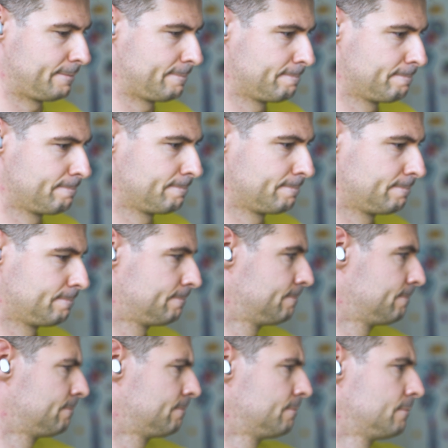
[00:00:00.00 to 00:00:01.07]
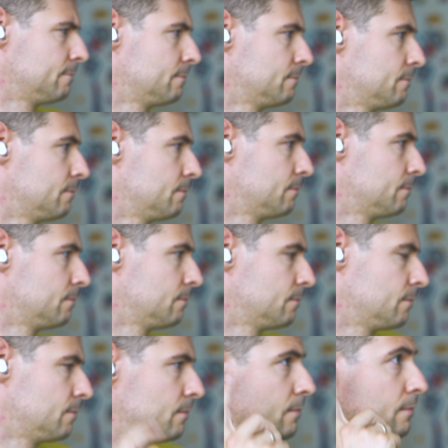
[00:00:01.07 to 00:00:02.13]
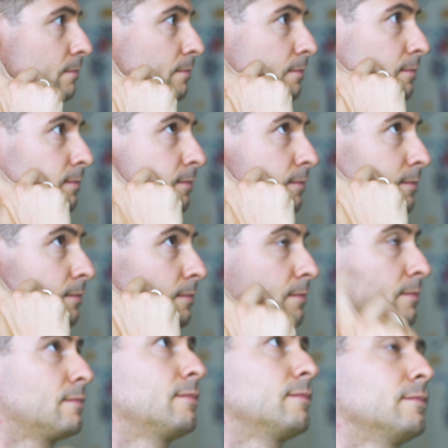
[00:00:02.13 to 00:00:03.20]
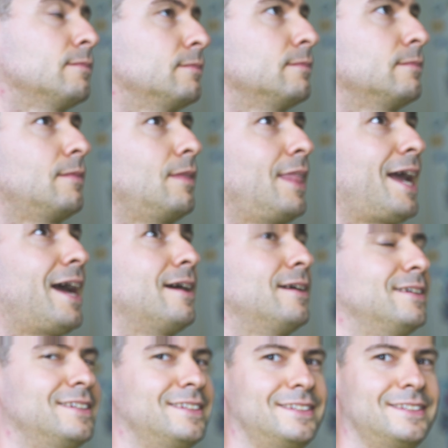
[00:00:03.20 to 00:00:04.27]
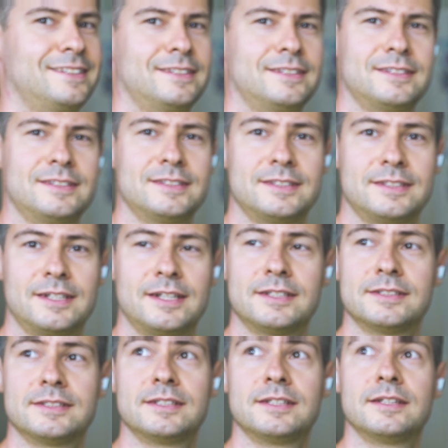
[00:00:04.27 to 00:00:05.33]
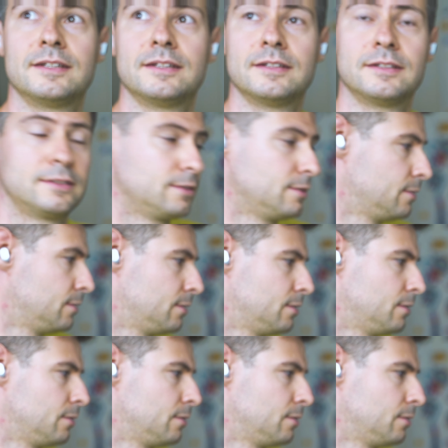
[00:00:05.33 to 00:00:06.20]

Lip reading: a phone call when somebody rings. Priceless! Like every product, after testing them on a daily basis for a few